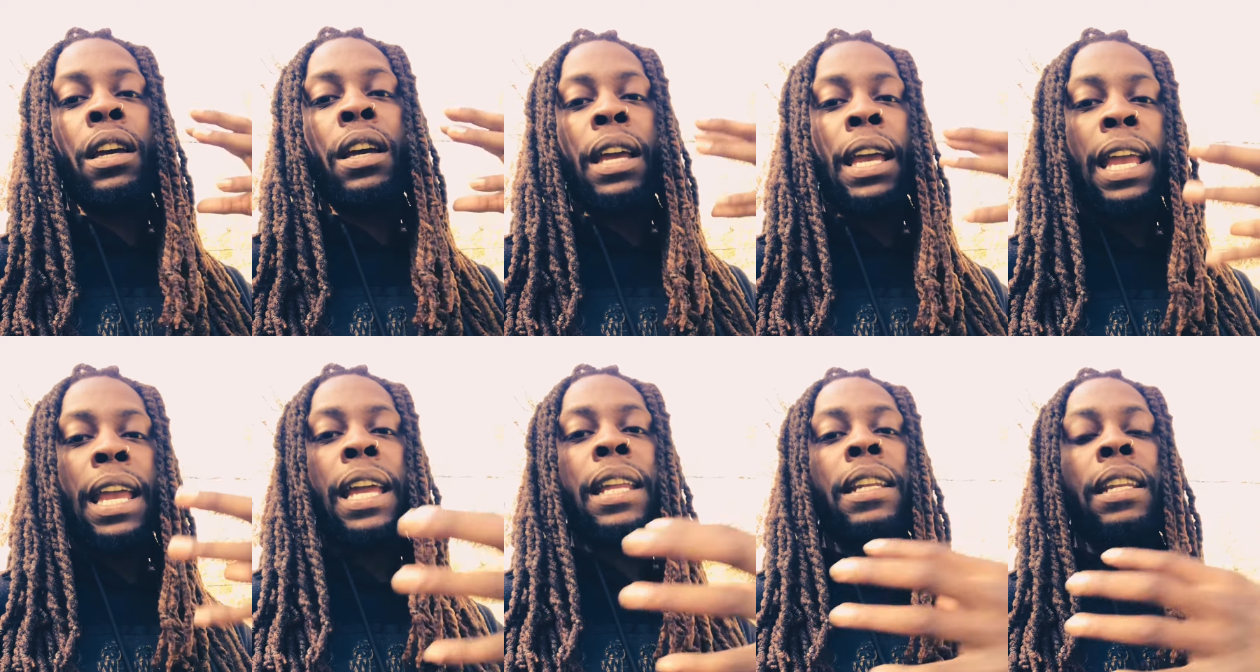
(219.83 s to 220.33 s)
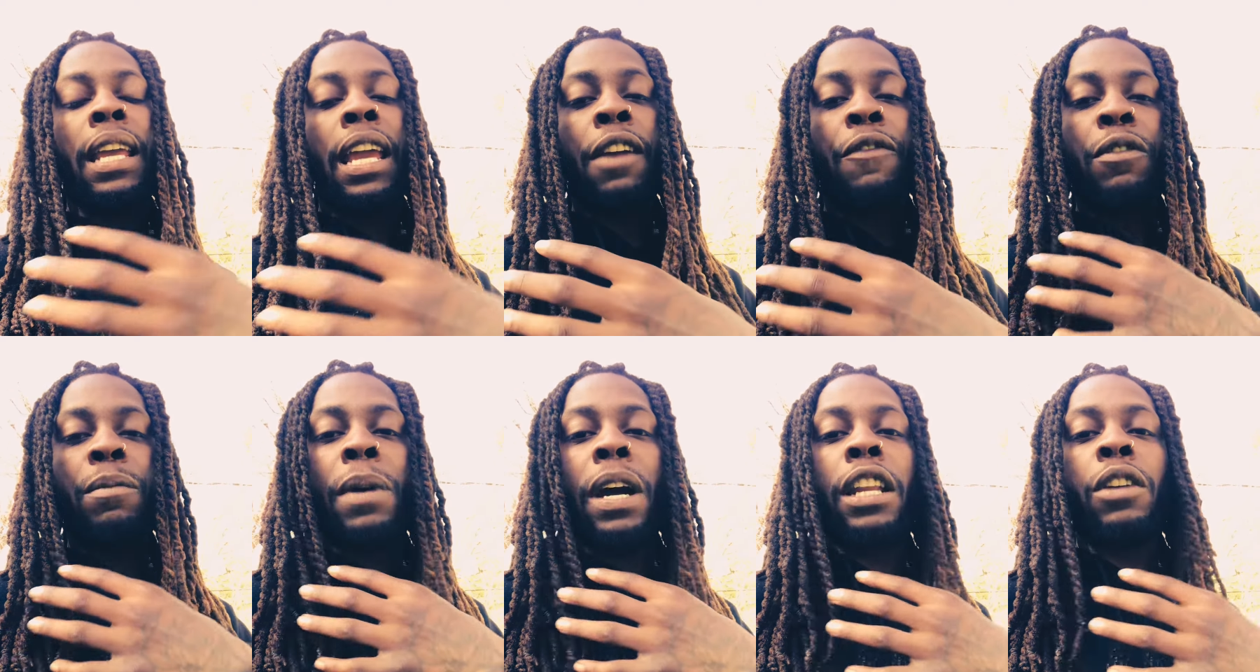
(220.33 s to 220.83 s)
hand
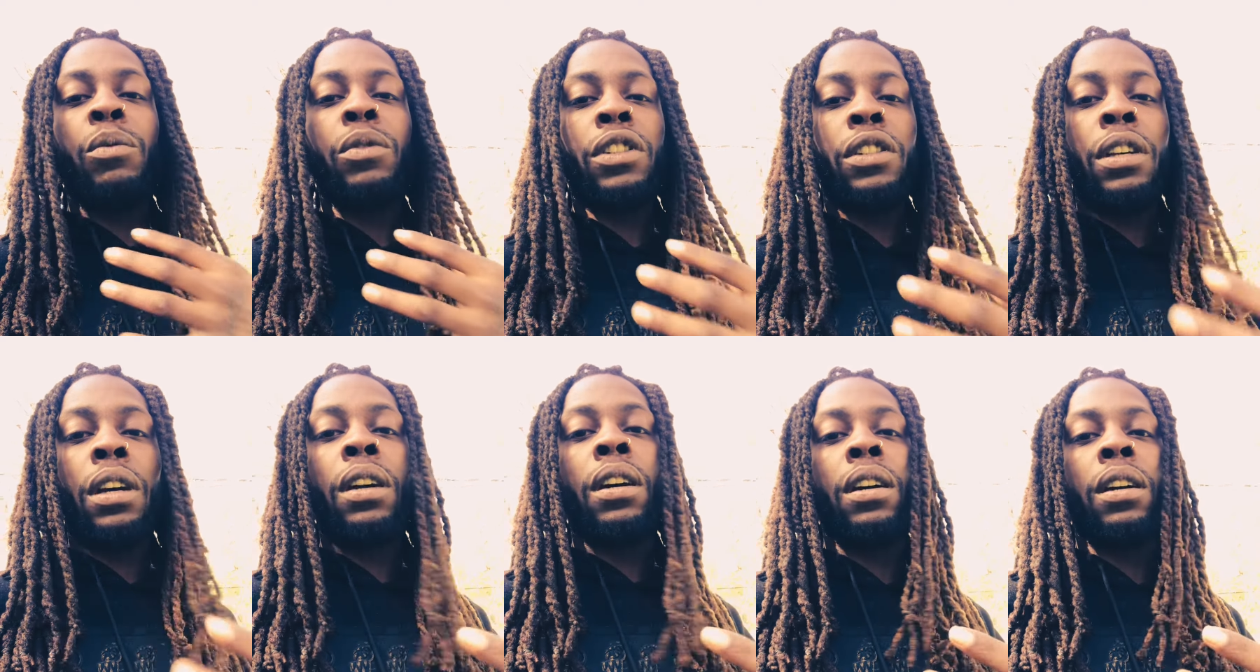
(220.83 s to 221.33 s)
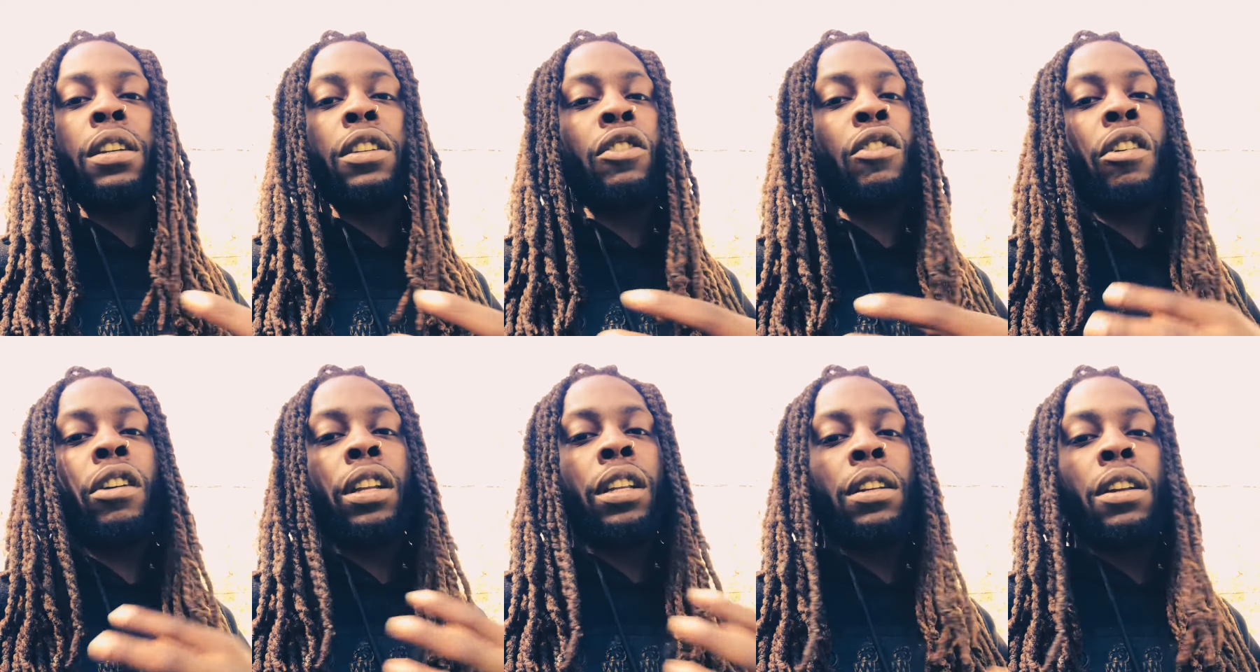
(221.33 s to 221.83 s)
everybody was good
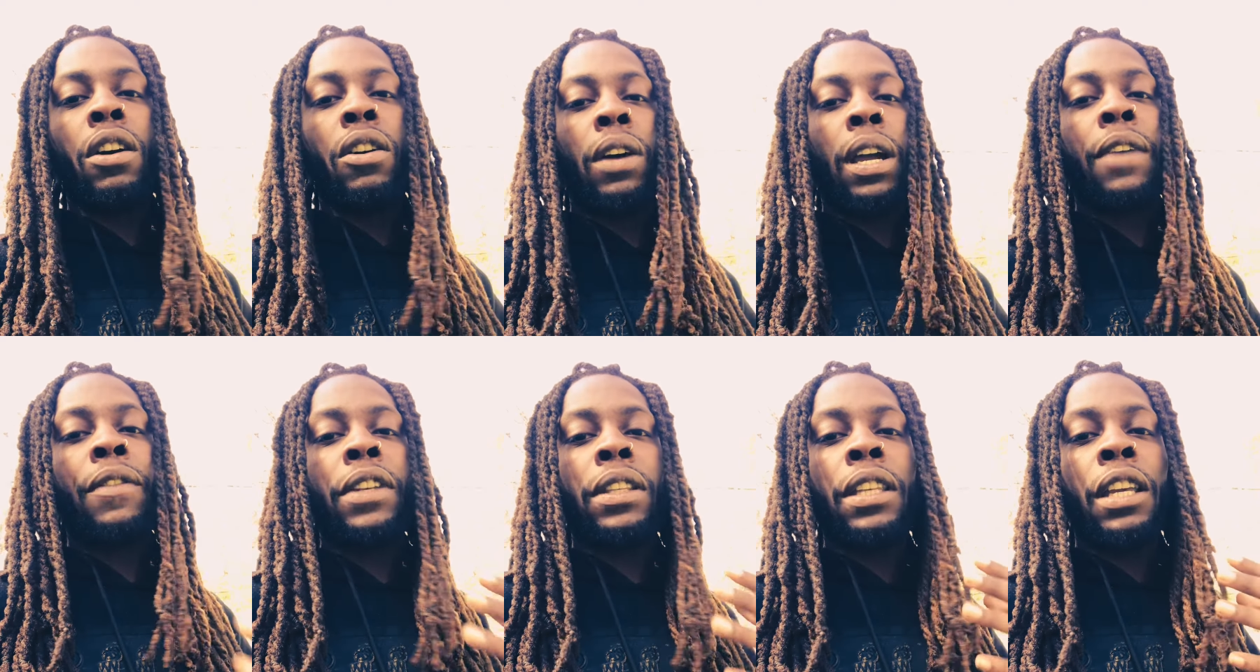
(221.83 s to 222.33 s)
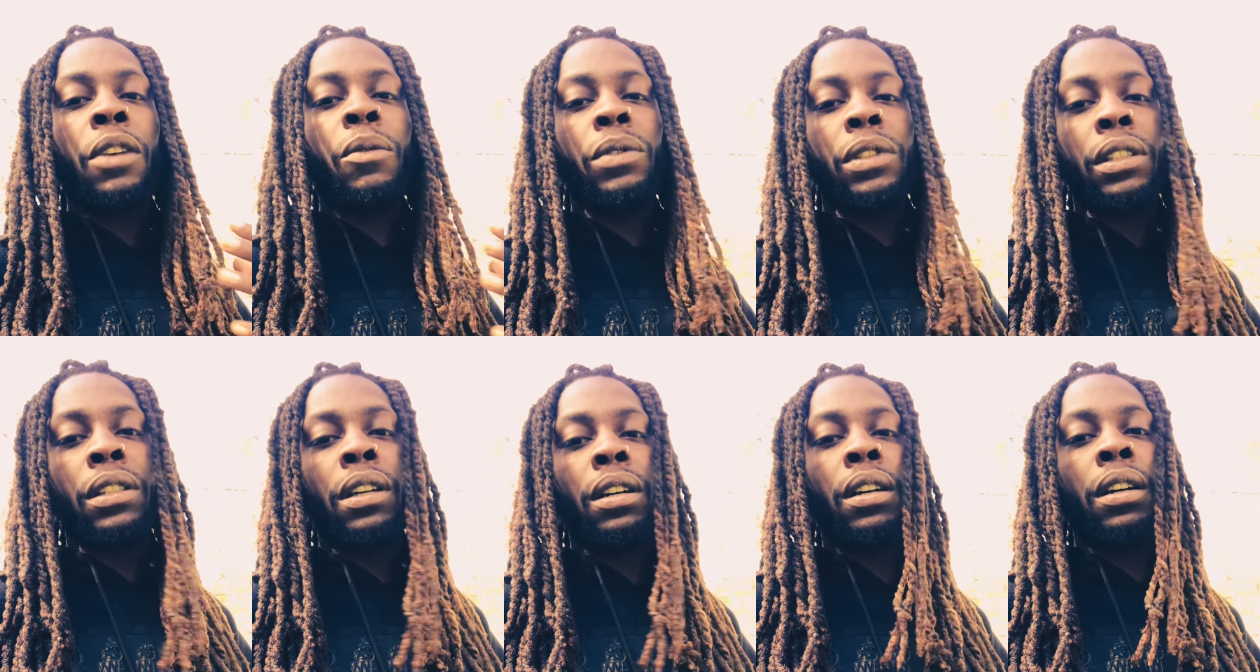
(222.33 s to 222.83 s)
you already know everything
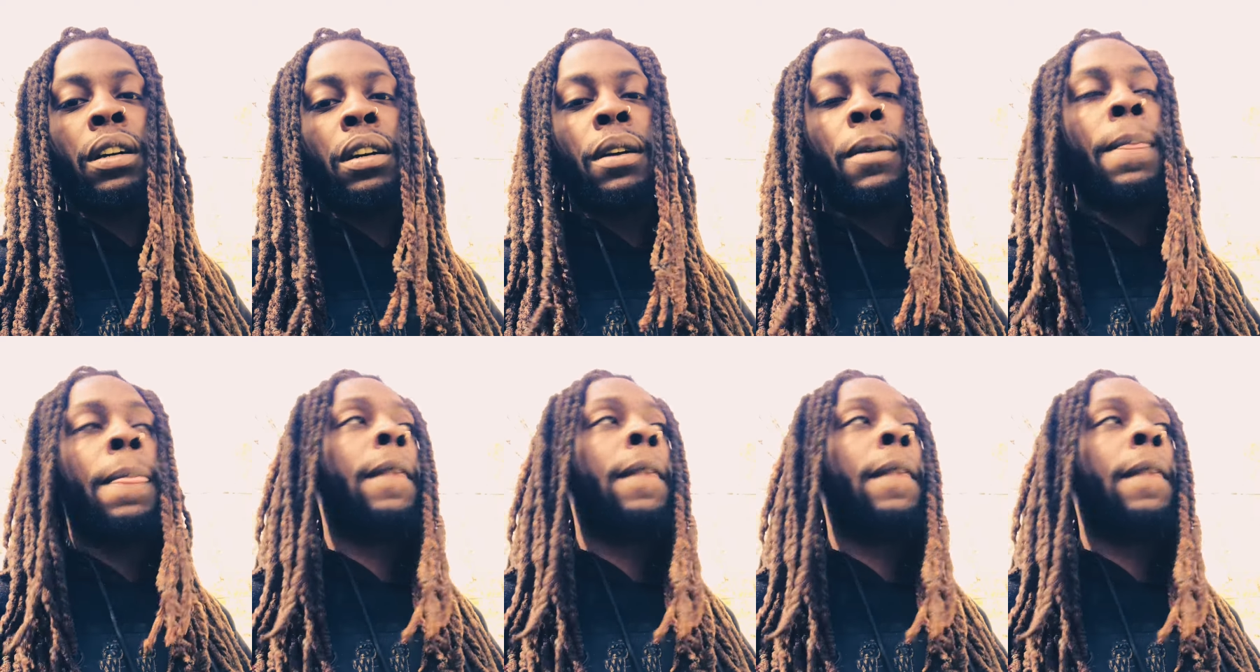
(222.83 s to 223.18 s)
was good